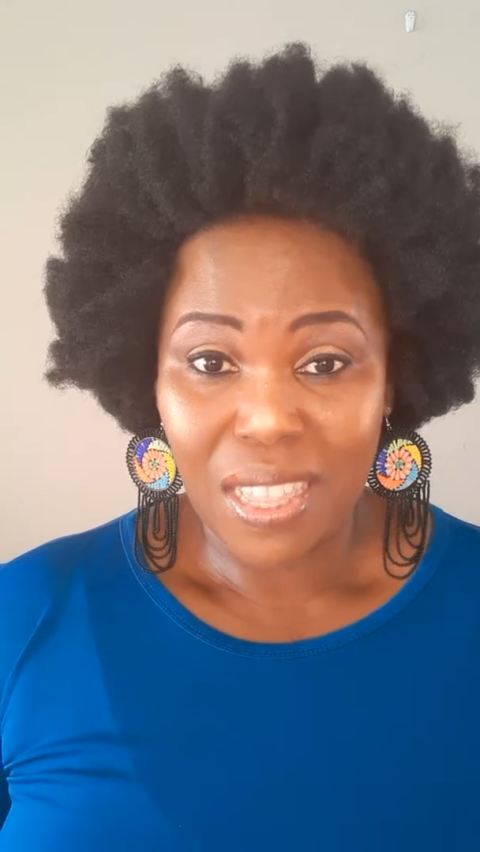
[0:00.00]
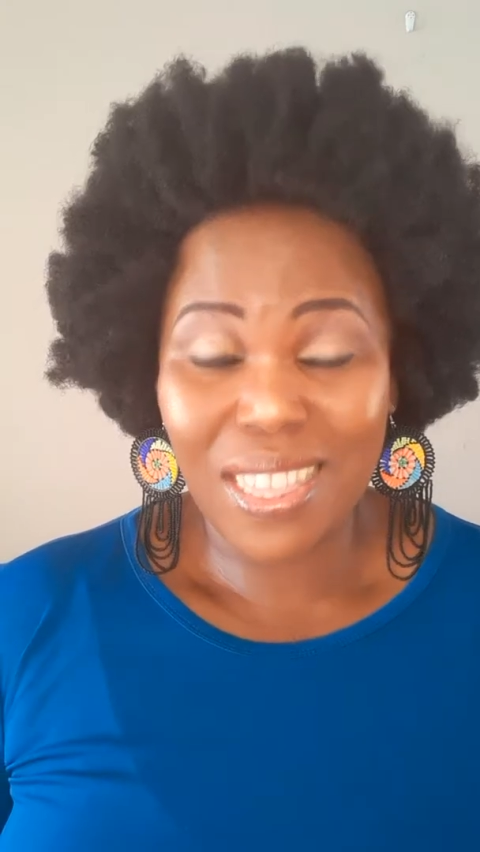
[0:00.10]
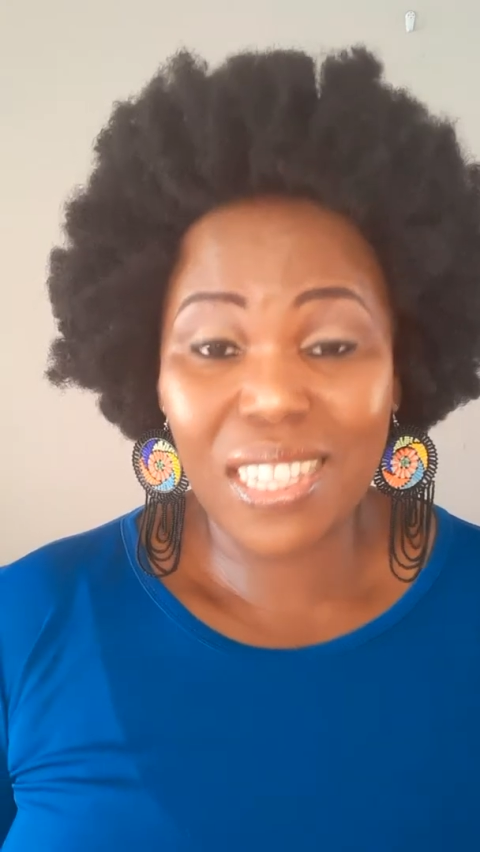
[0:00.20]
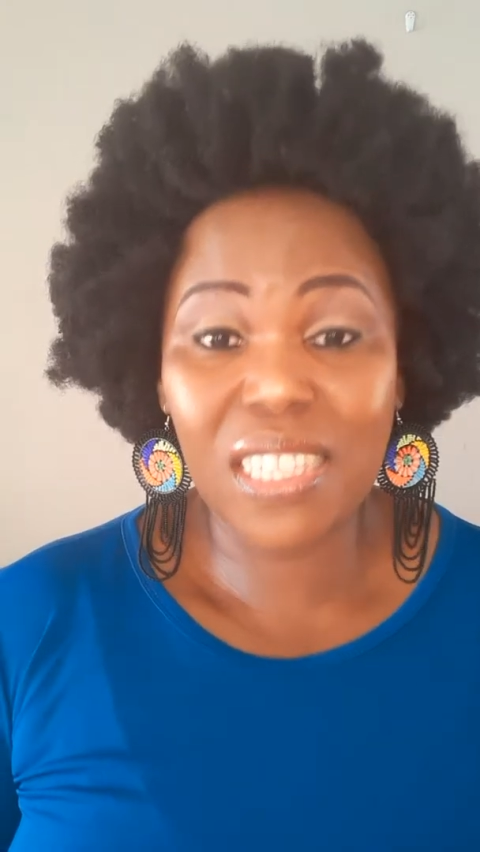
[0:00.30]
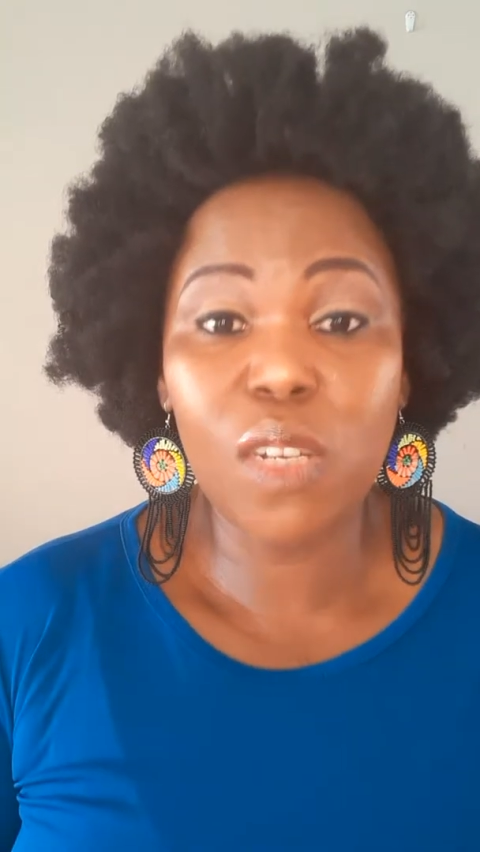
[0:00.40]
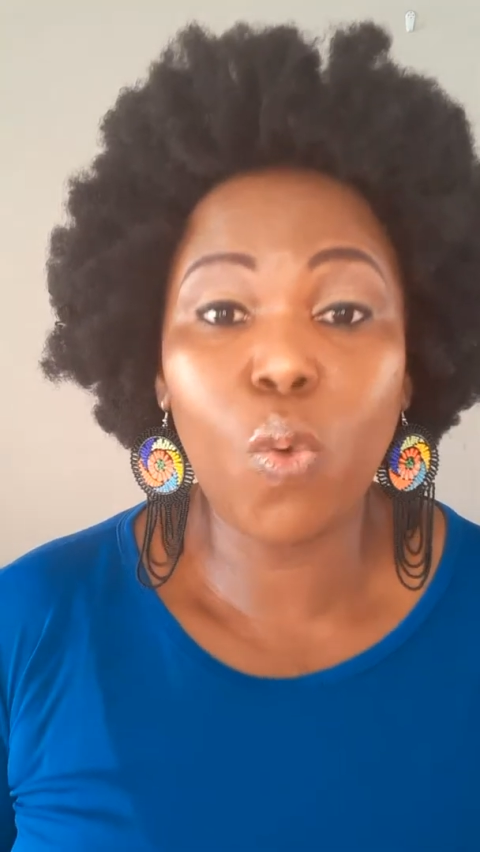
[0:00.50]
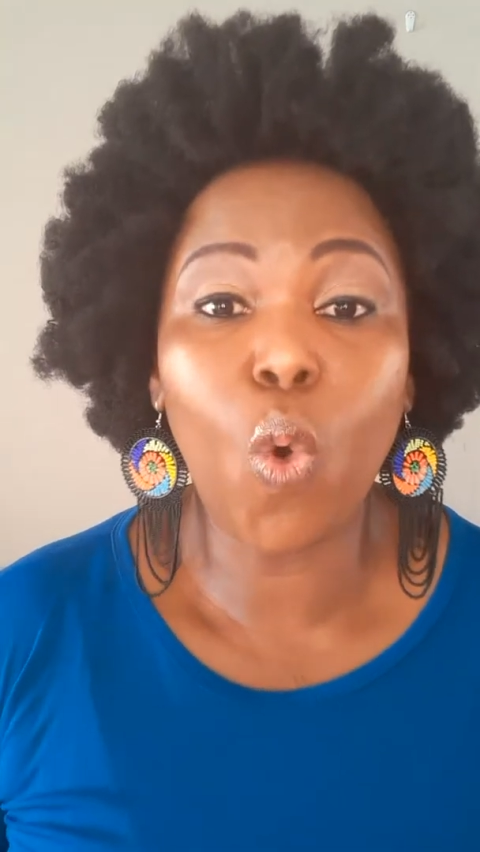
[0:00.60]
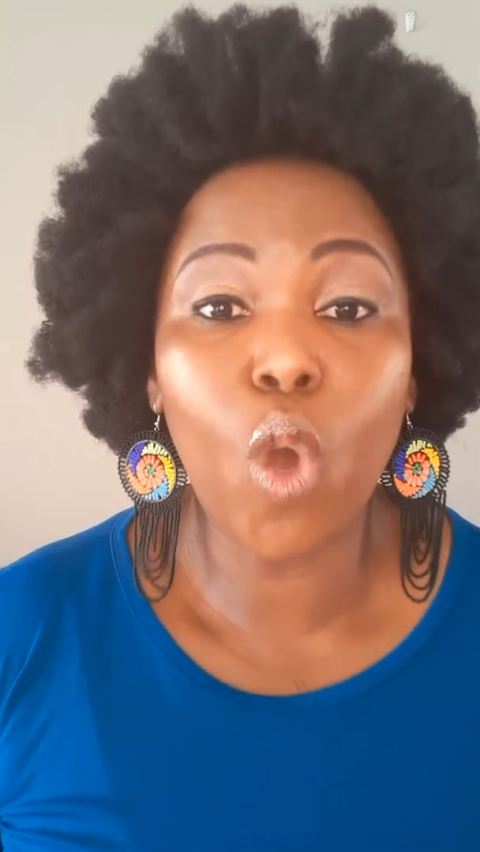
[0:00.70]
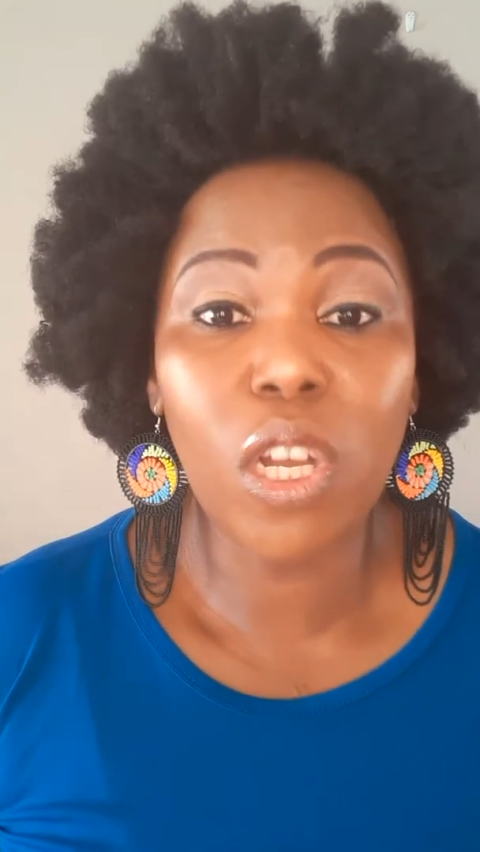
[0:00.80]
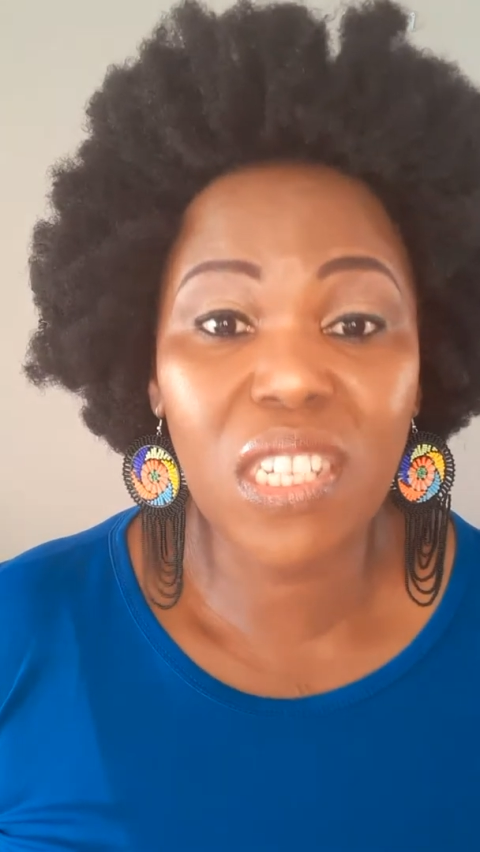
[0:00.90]
the still
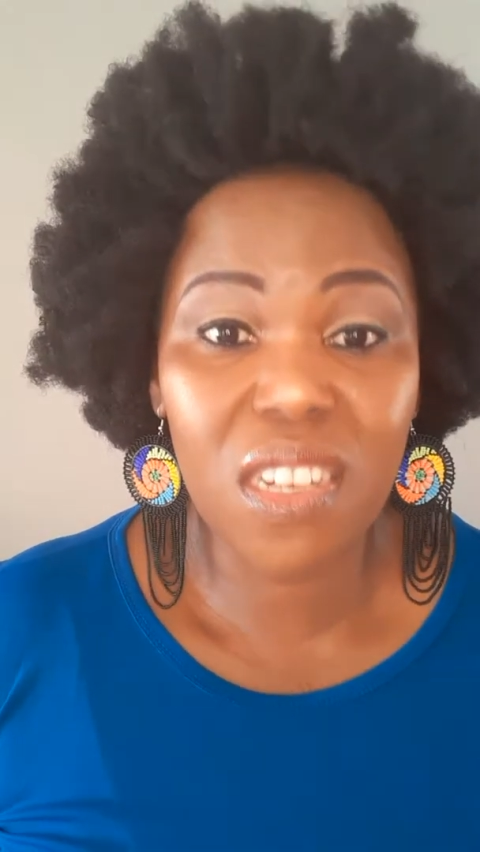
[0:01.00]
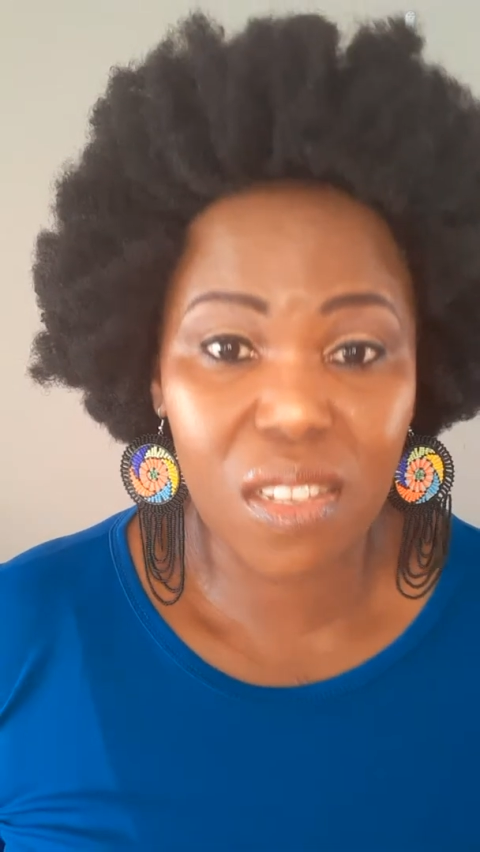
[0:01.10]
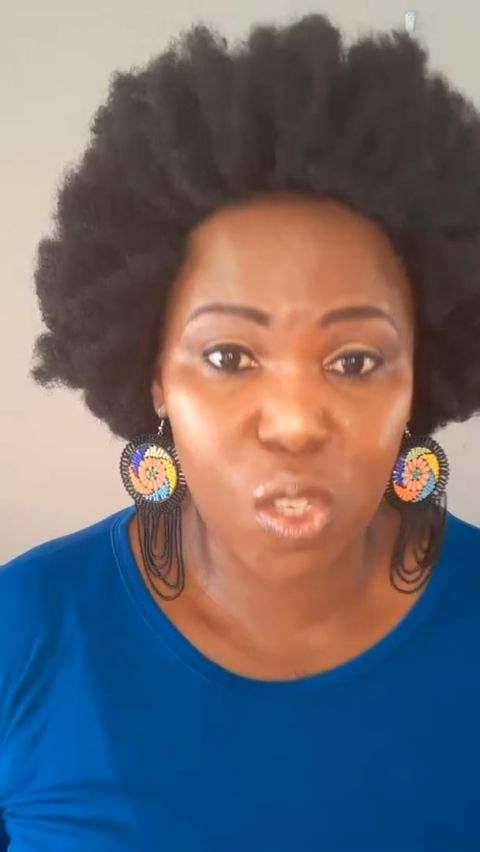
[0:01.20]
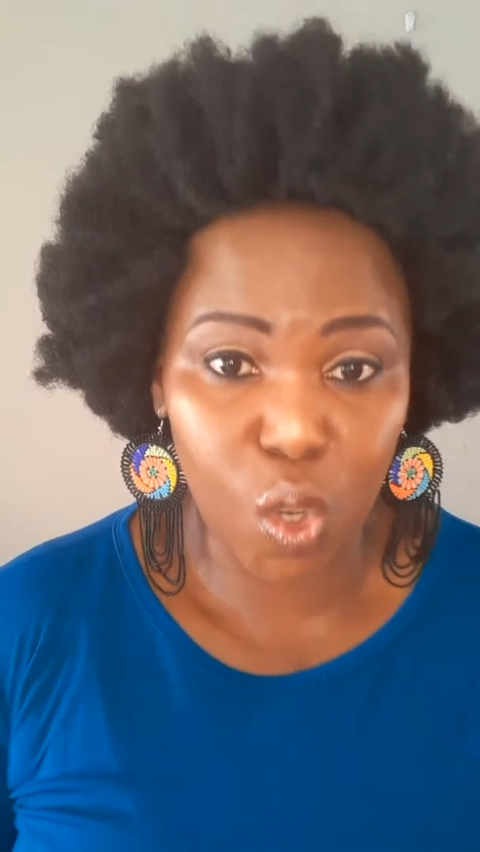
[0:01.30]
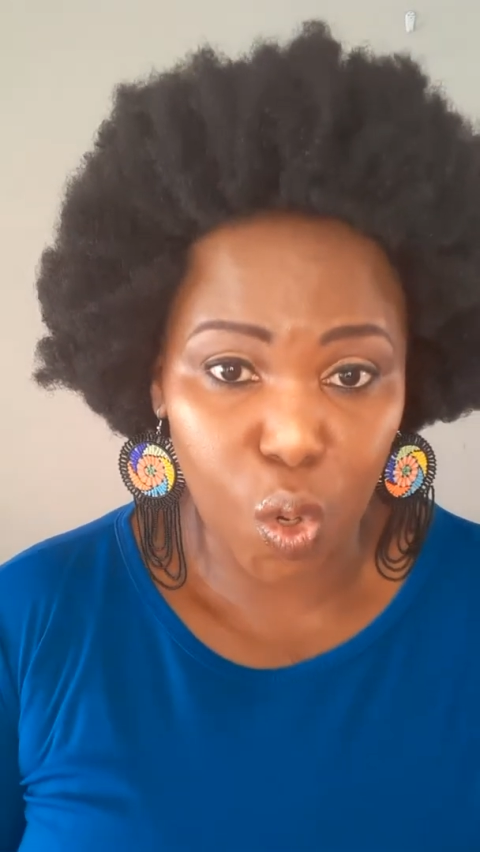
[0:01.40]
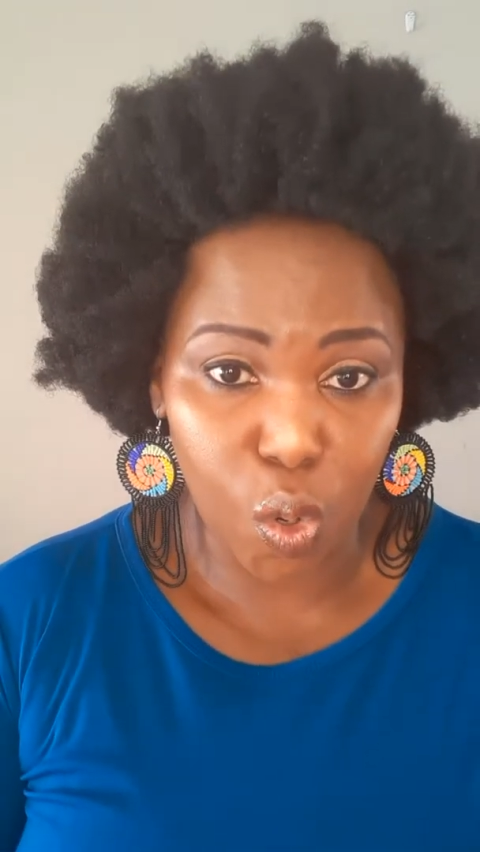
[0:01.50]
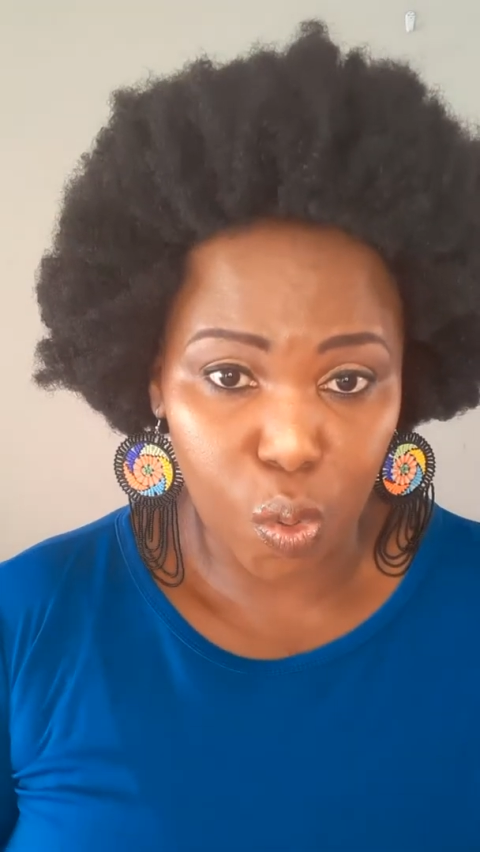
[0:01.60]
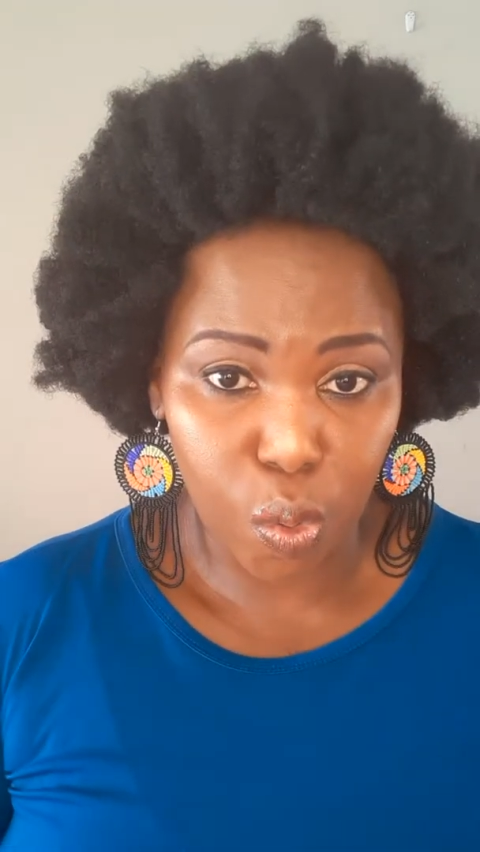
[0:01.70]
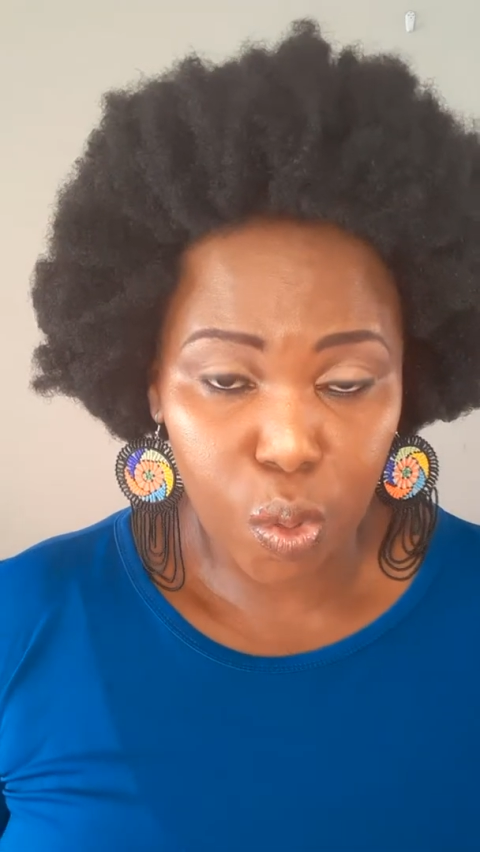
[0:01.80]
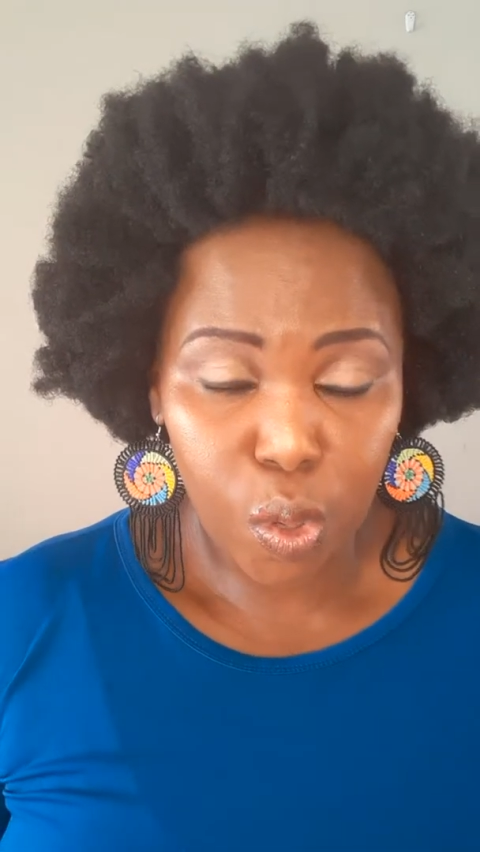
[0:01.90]
waters all